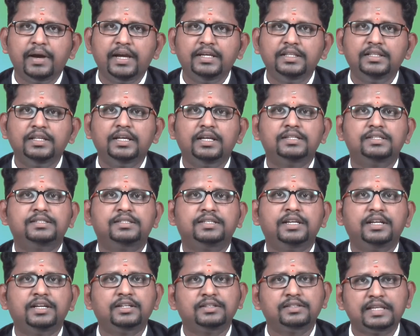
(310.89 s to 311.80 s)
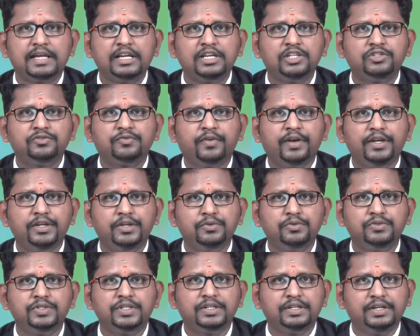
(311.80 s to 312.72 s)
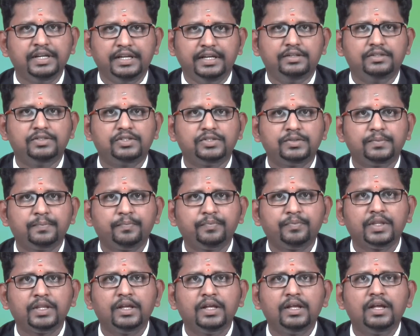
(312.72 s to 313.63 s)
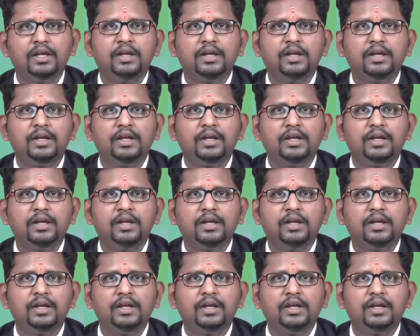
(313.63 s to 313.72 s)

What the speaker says: by satisfy user needs.